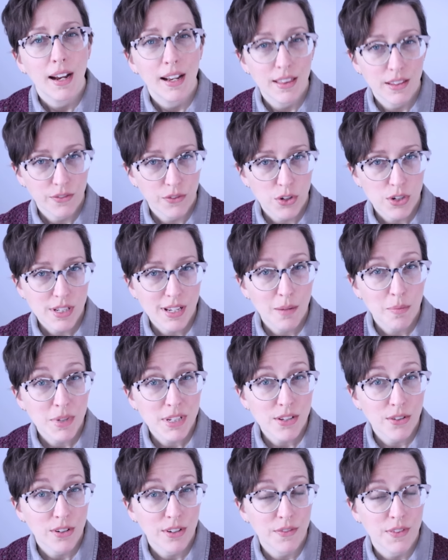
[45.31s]
In the first
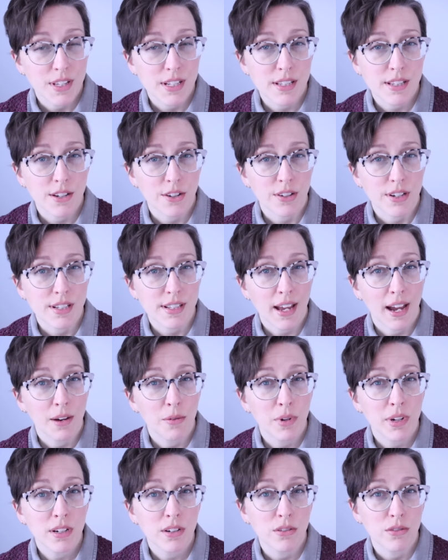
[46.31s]
episode of this series, I
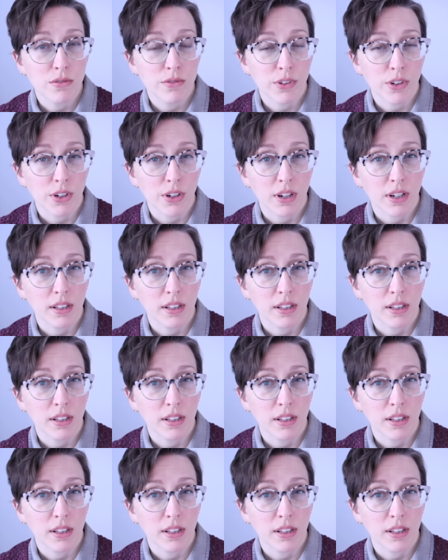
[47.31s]
went over